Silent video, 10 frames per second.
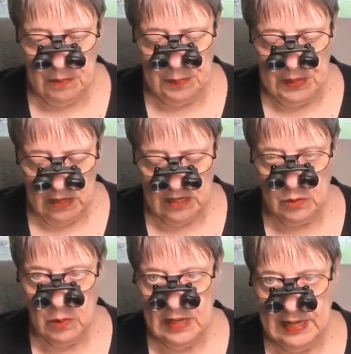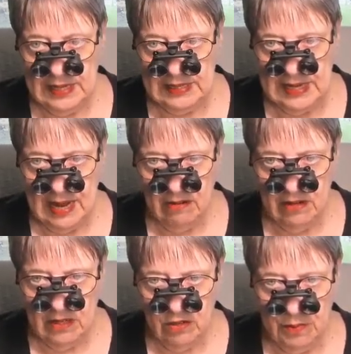because when I get down a
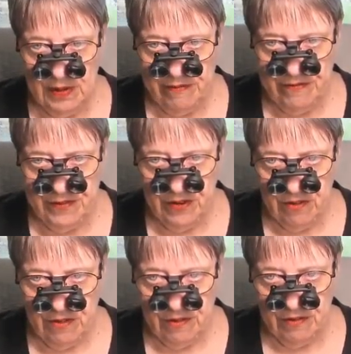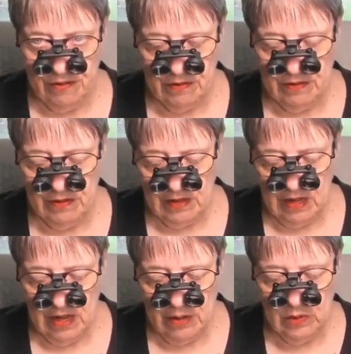little bit further,
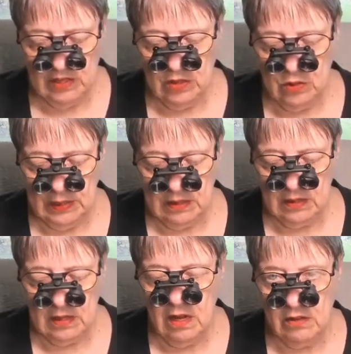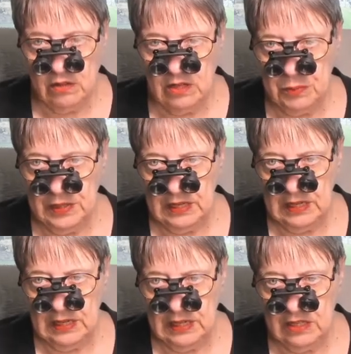I was doing color
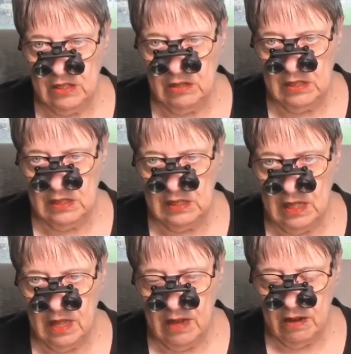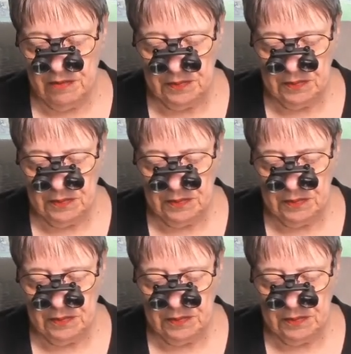completing, as you can see there.